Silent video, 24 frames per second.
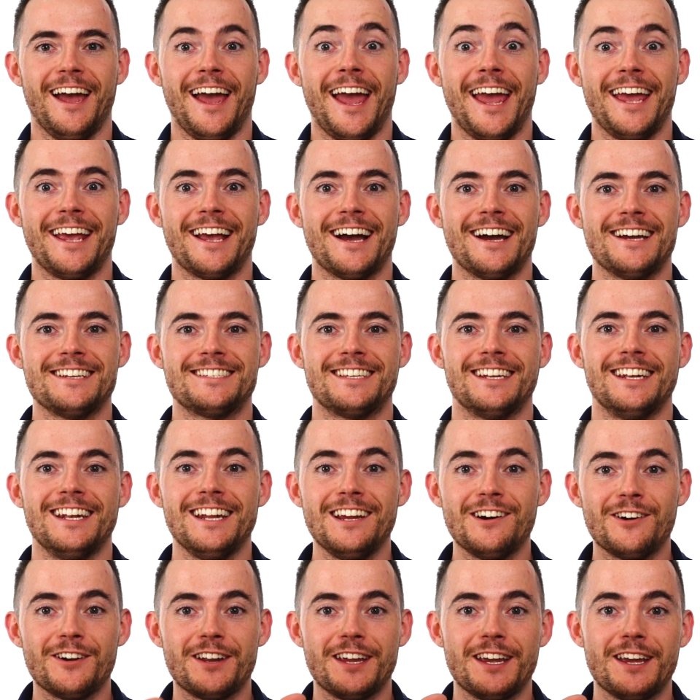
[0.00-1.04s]
Hey guys,
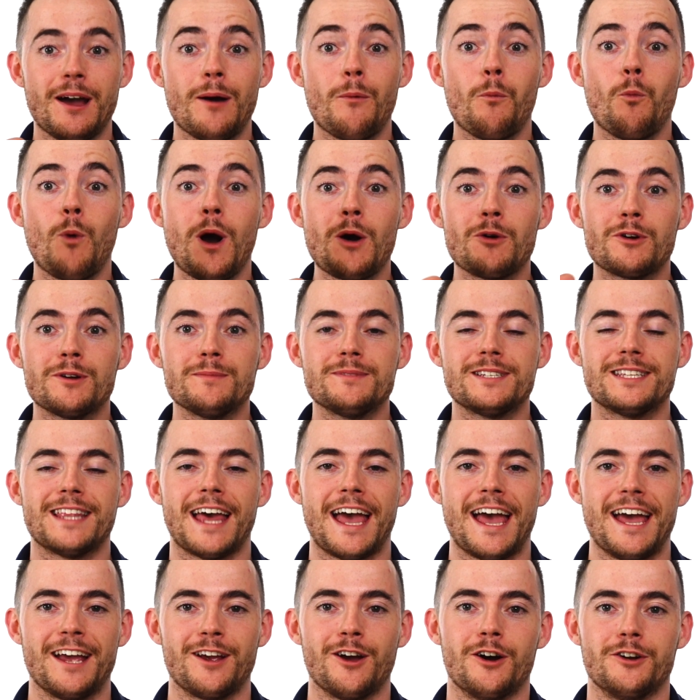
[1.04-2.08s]
Leon here and welcome to the
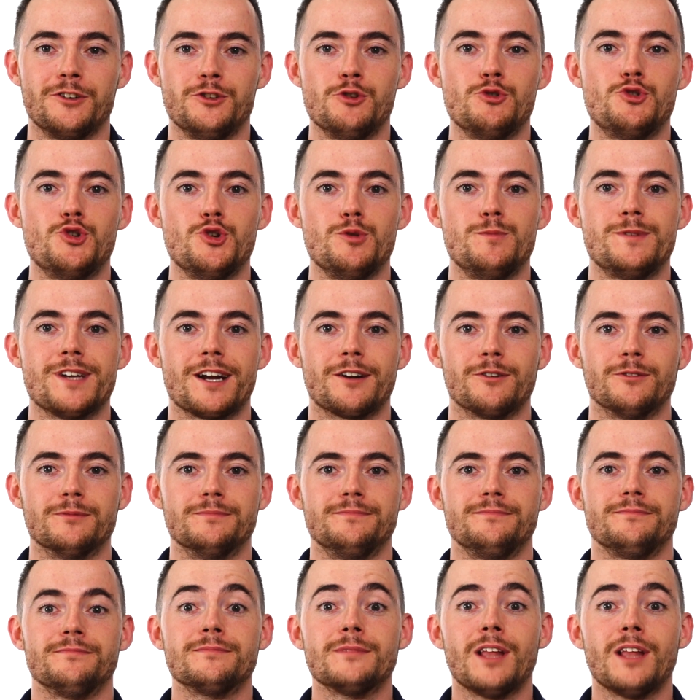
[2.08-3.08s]
Hairguard YouTube channel.